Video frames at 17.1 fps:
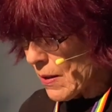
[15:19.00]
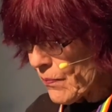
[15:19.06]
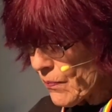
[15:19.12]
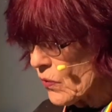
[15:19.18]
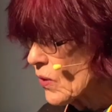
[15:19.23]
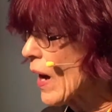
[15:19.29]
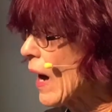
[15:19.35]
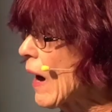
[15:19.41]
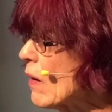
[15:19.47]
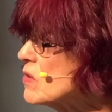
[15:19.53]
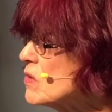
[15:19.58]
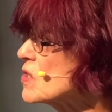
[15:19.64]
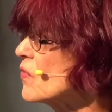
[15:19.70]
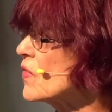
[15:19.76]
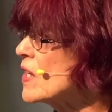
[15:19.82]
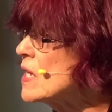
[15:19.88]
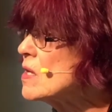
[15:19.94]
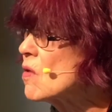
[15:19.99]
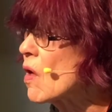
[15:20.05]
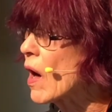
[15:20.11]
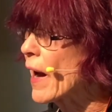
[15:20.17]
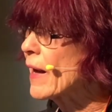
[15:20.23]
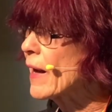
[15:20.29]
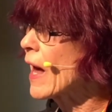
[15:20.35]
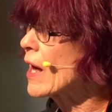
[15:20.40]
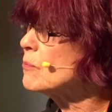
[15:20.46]
The house of Eli
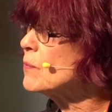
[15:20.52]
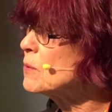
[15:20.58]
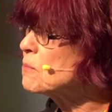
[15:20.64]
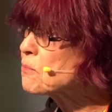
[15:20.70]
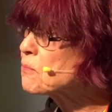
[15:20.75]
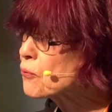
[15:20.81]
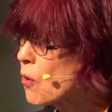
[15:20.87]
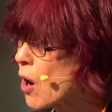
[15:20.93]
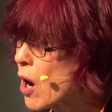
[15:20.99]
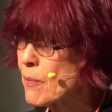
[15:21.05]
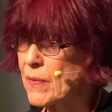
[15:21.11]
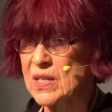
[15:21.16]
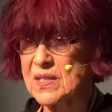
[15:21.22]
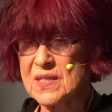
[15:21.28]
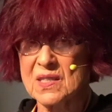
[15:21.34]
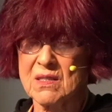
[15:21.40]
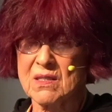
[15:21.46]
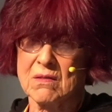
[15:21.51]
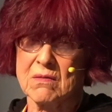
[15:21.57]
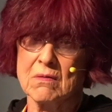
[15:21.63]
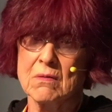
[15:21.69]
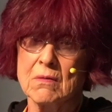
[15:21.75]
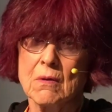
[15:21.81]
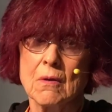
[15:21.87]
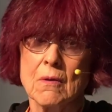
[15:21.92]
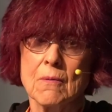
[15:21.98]
had been promised
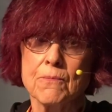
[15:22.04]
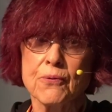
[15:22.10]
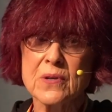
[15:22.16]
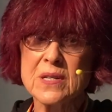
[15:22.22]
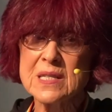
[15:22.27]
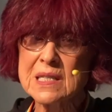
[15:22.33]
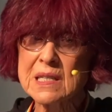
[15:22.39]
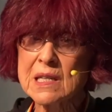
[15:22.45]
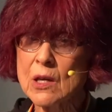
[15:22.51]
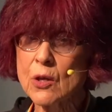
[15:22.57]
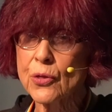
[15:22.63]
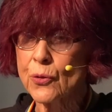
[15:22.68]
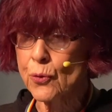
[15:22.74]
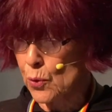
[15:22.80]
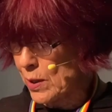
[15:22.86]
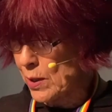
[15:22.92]
priestly authority